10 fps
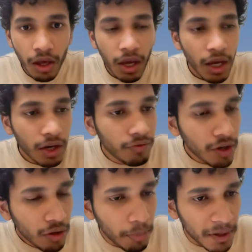In
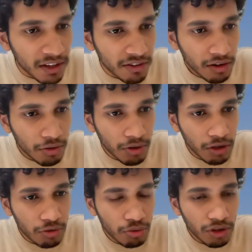one operation, you
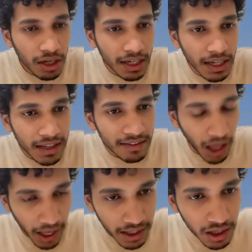can choose an index
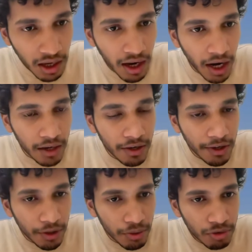I and
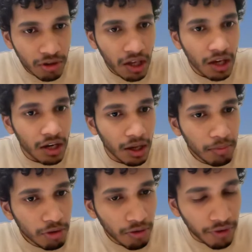reduce
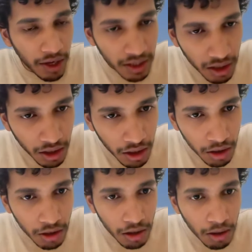nums of I
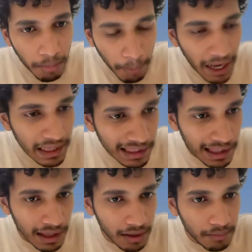by
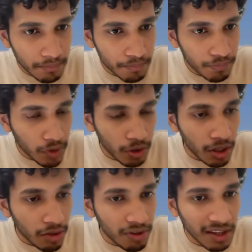k.
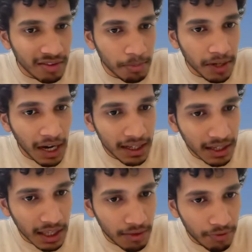Okay, we can subtract
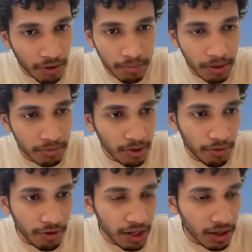k from nums of
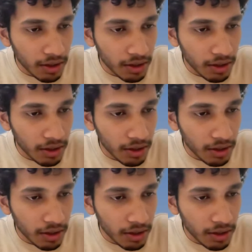I.